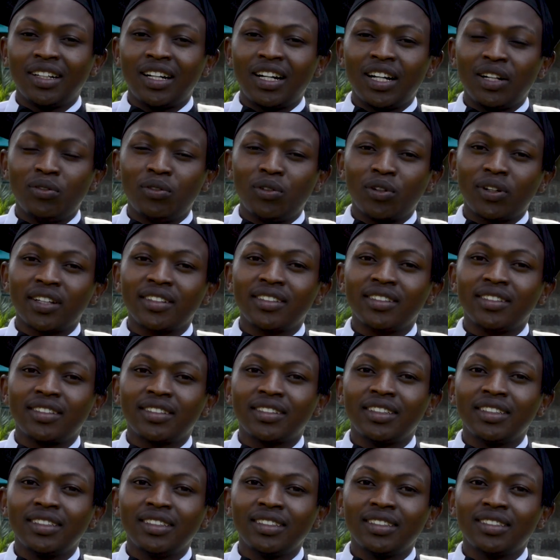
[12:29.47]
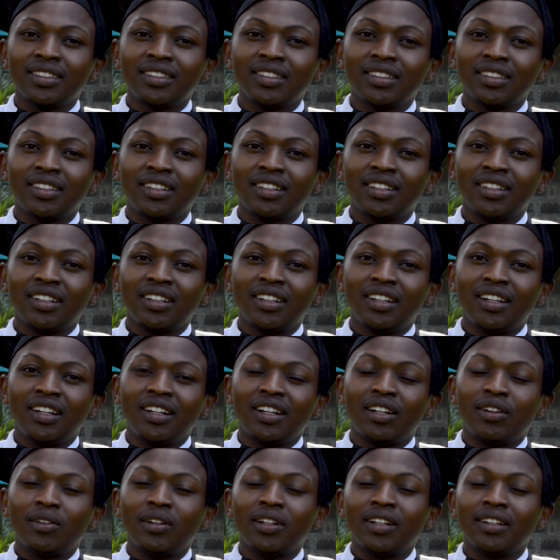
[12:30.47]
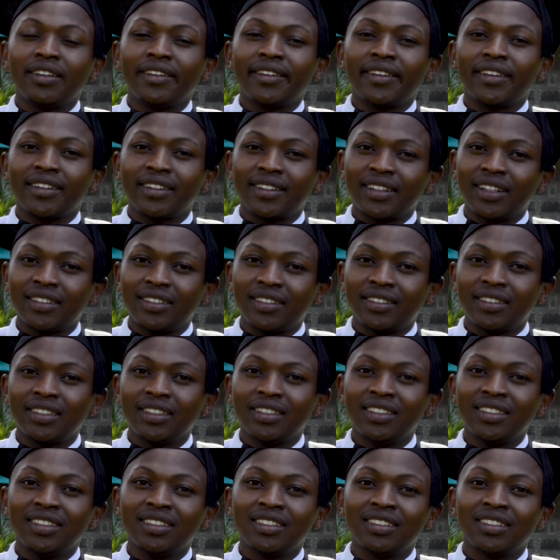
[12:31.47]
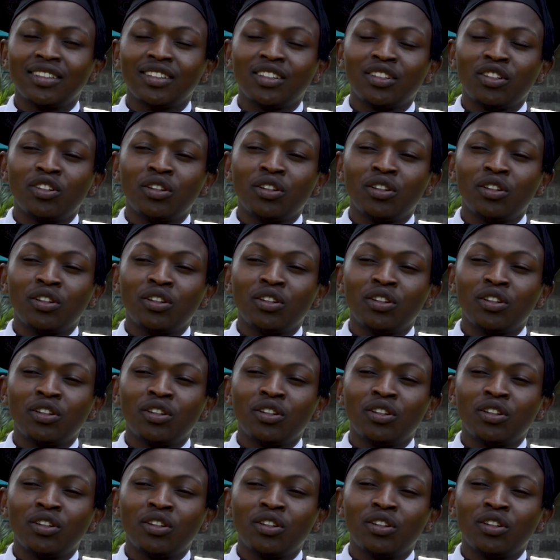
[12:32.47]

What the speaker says: advocacy skills and our research skills.